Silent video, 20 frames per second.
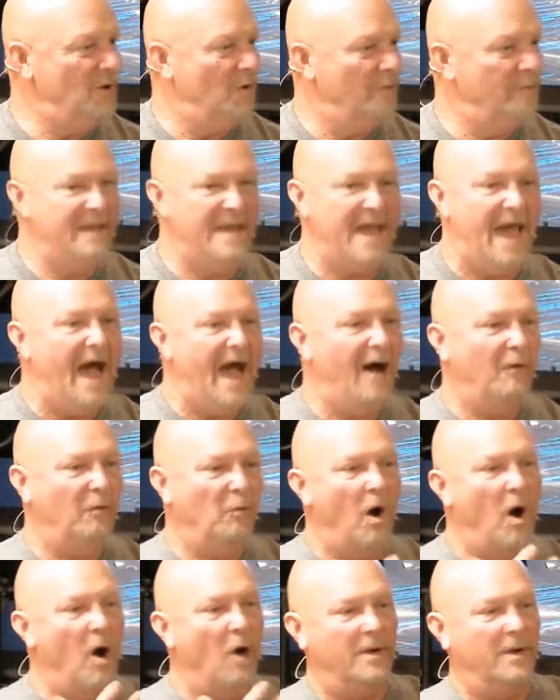going to be out
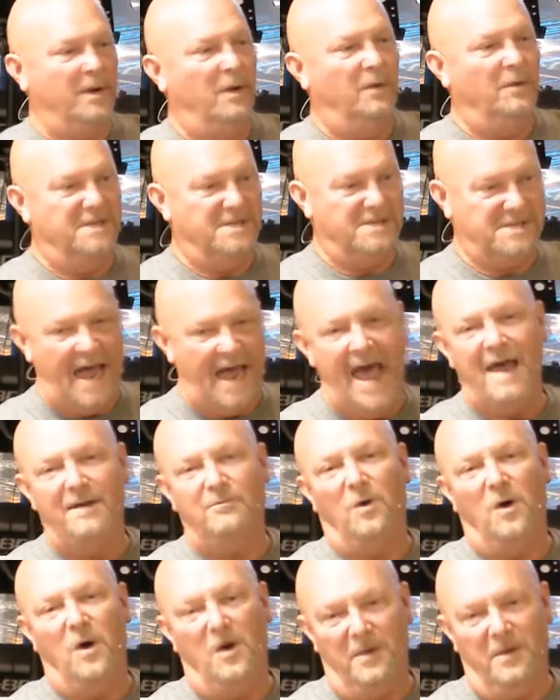walking on the
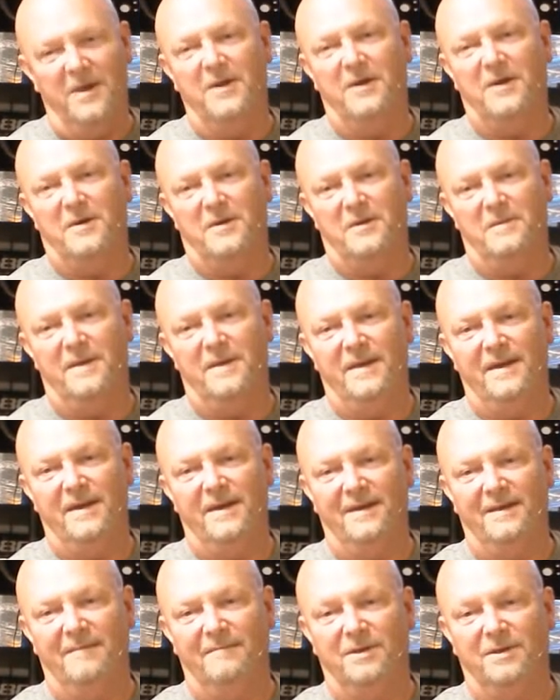sidewalk here in a
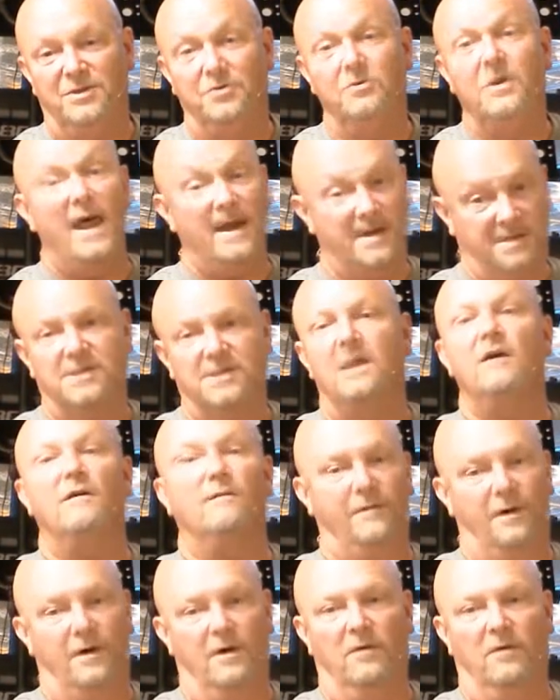minute, but you got a cell
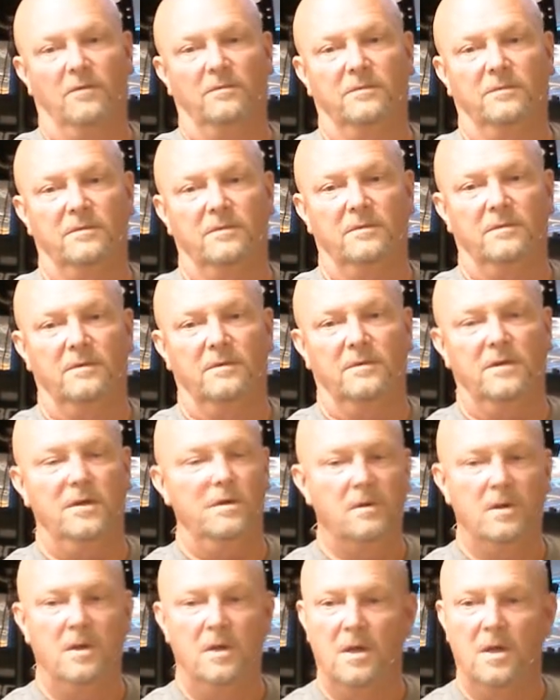phone.
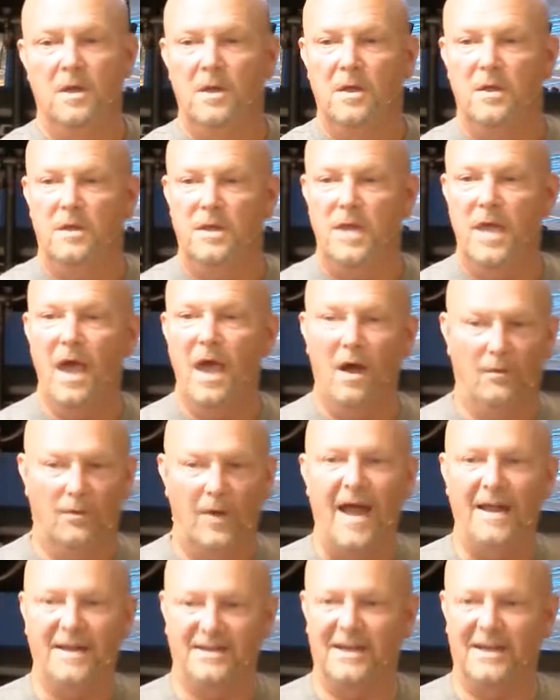You, yeah,
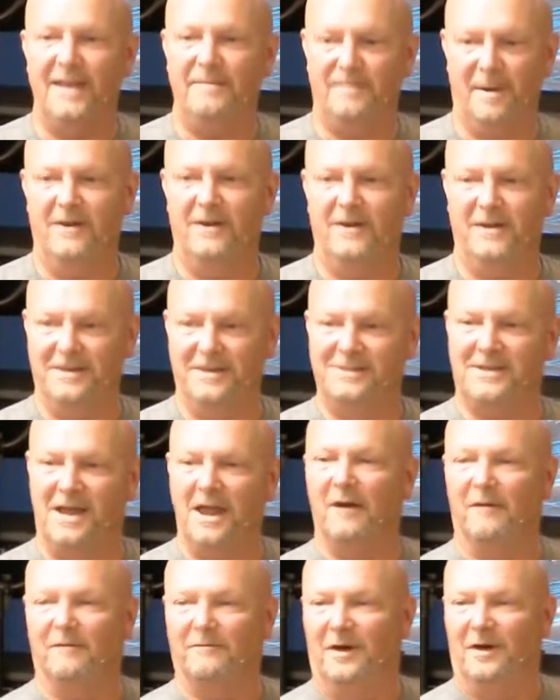right. Sleep under your
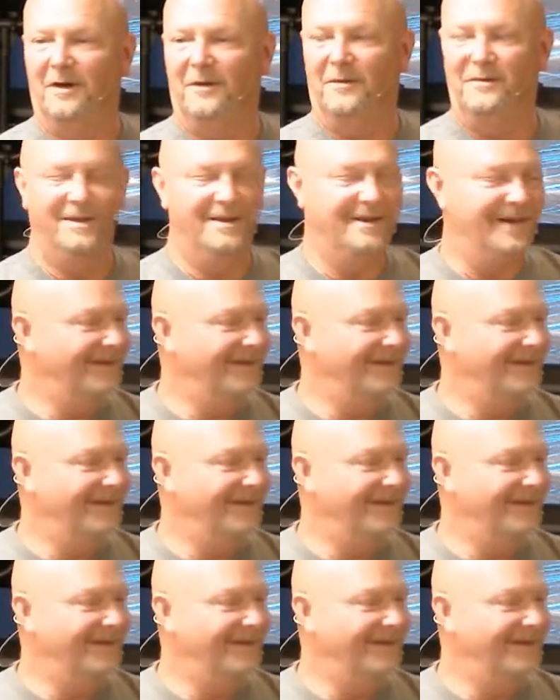cell phone, you